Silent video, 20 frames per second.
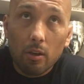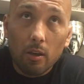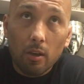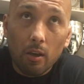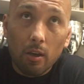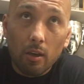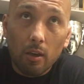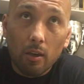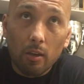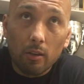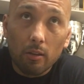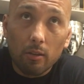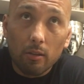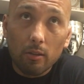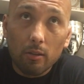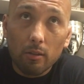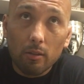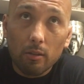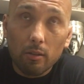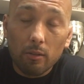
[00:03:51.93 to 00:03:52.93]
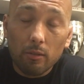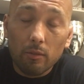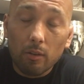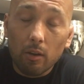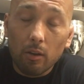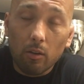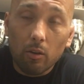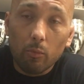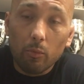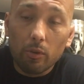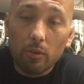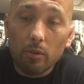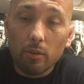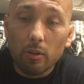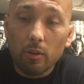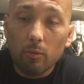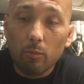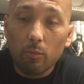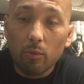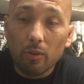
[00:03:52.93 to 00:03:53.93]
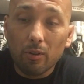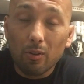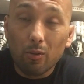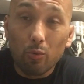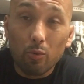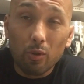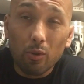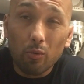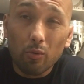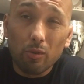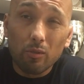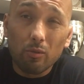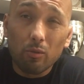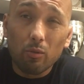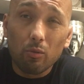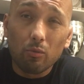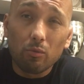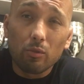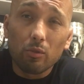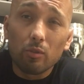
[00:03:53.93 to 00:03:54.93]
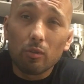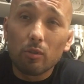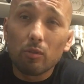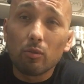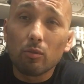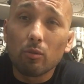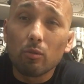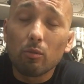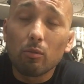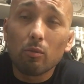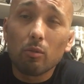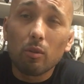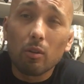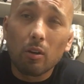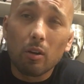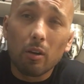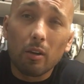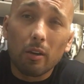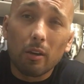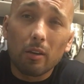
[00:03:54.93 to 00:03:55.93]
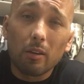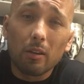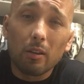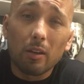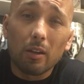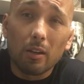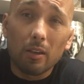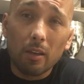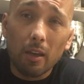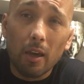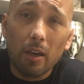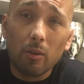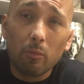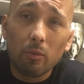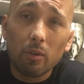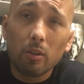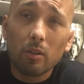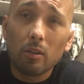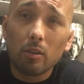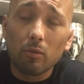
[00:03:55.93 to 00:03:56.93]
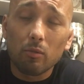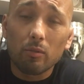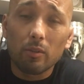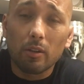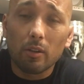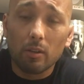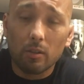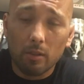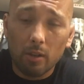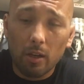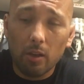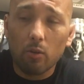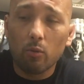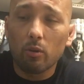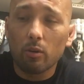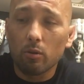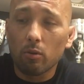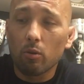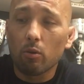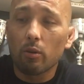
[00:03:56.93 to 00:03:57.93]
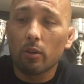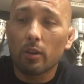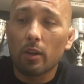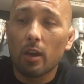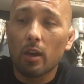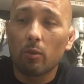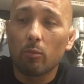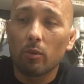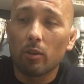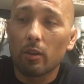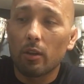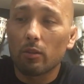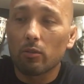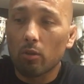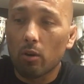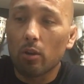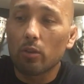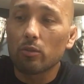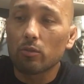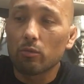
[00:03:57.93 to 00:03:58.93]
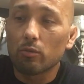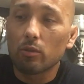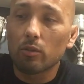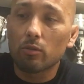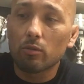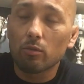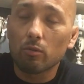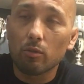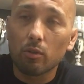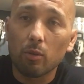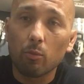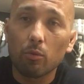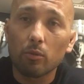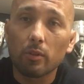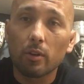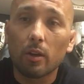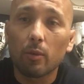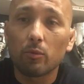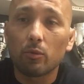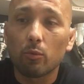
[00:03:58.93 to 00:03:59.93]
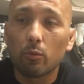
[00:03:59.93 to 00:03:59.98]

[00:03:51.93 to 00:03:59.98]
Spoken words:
and in Saginaw, Michigan, but there really was no jiu-jitsu like academy. It was like a taekwondo academy that taught jiu-jitsu a couple times